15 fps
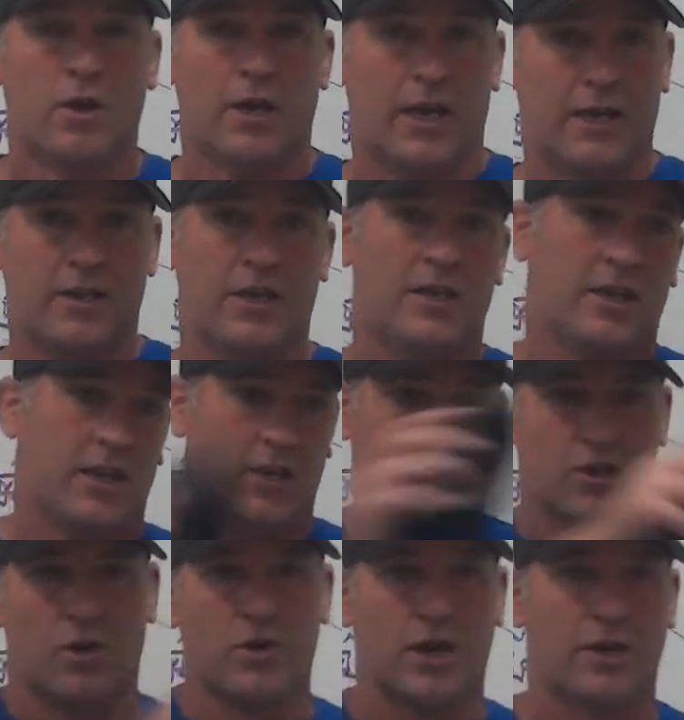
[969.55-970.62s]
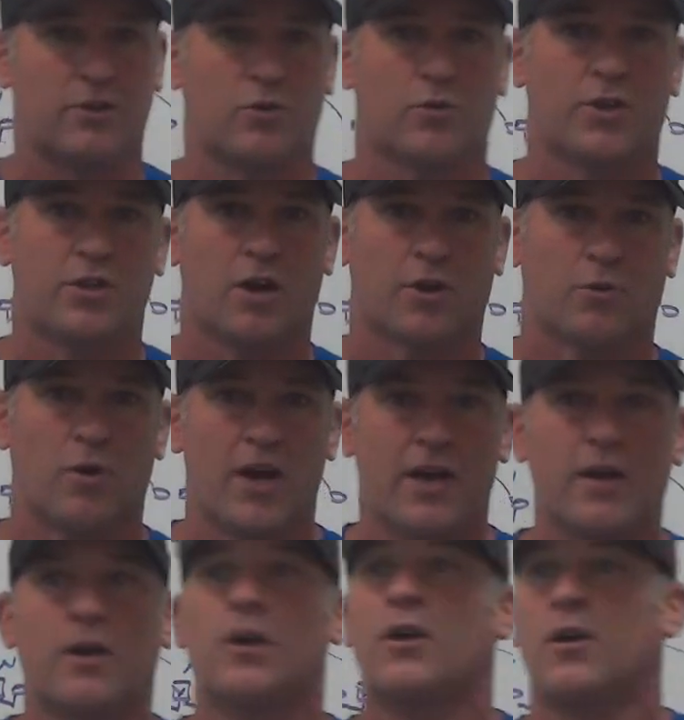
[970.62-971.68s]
Indy, the kids know, get into it the other way.